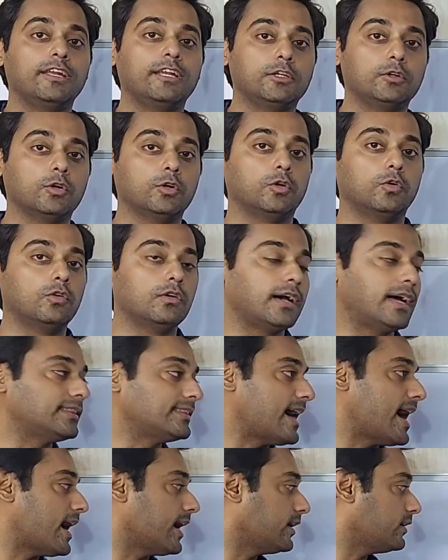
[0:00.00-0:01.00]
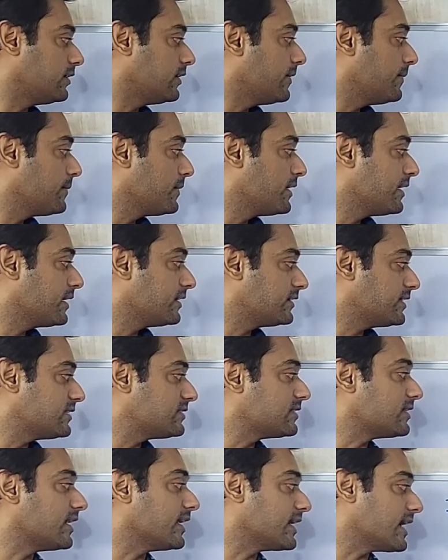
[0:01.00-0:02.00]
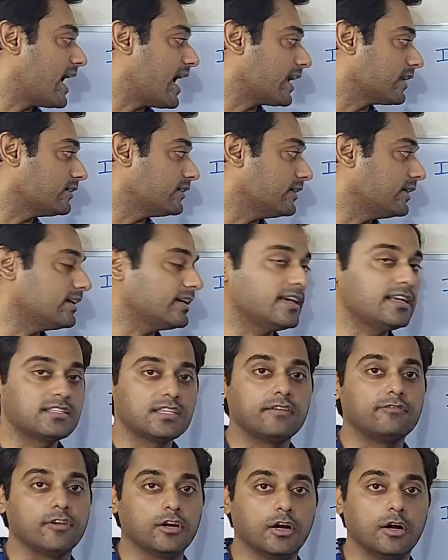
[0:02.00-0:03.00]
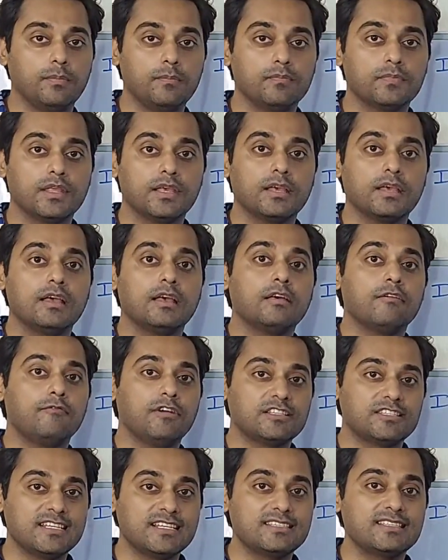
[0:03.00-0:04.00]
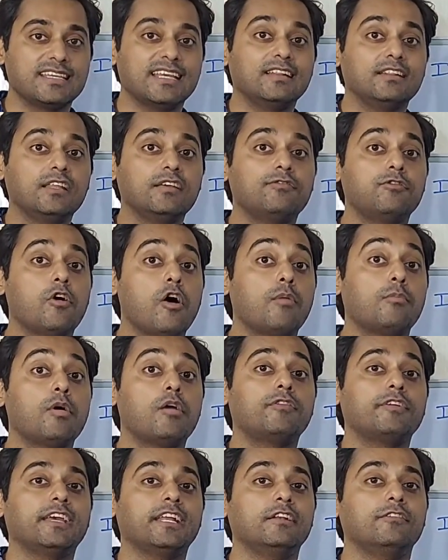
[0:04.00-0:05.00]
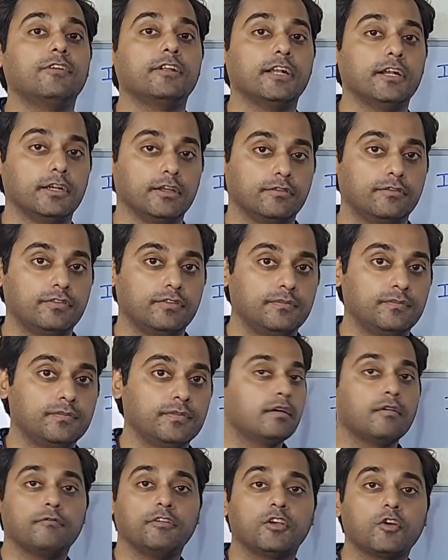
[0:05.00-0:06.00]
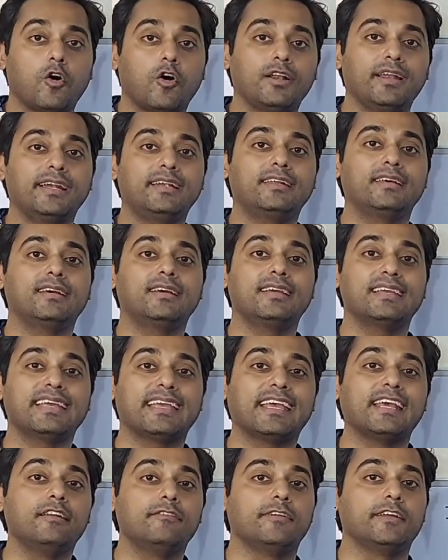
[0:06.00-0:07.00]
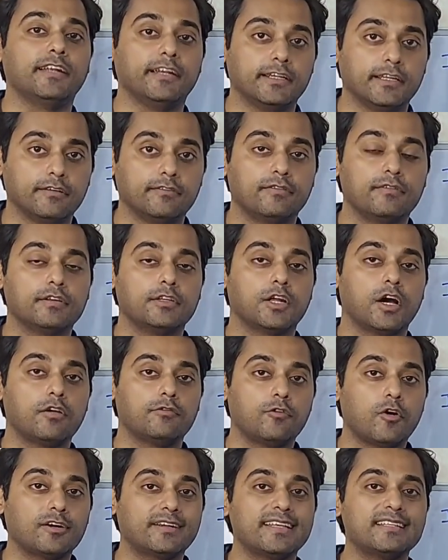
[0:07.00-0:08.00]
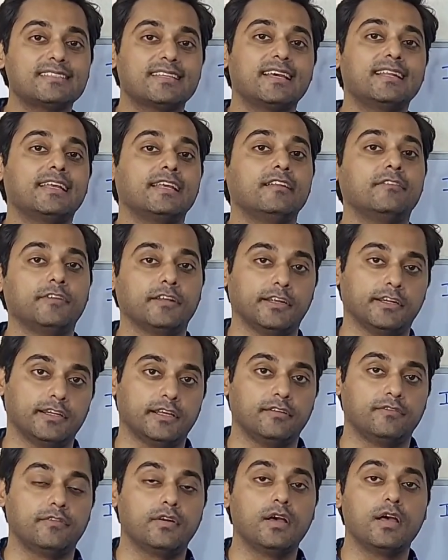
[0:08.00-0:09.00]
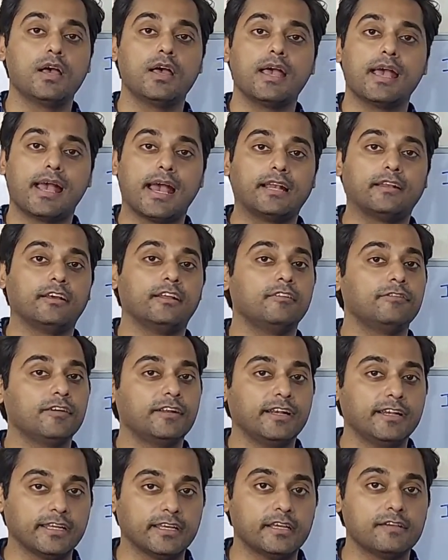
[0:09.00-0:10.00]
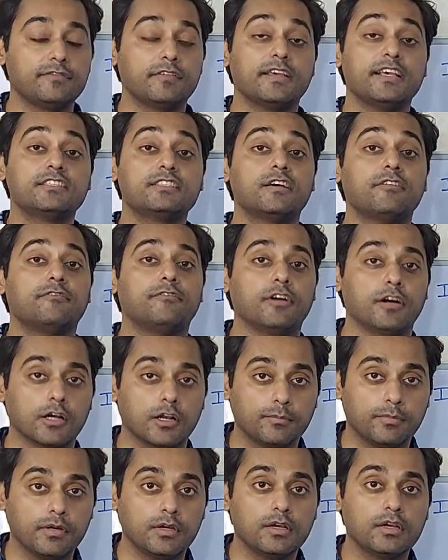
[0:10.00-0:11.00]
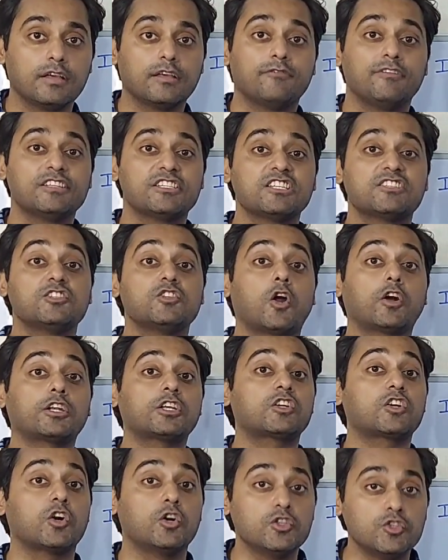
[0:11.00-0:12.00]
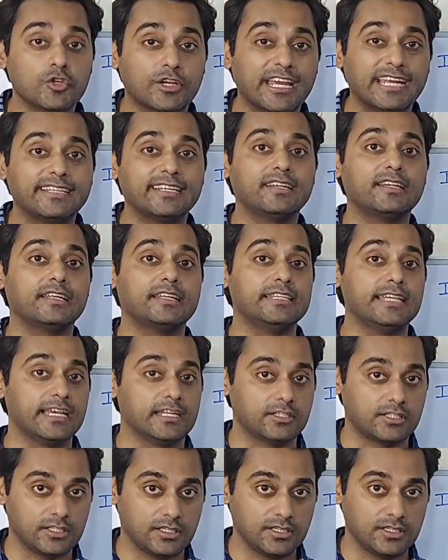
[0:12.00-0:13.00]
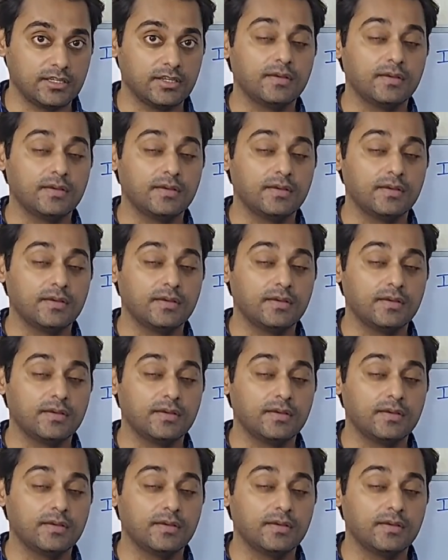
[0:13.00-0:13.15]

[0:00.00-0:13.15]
need to know, and that this regarder is a verb which is in the form of infinitive. We call it infinitive. Now what is an infinitive? An infinitive is a verb which is not conjugated yet.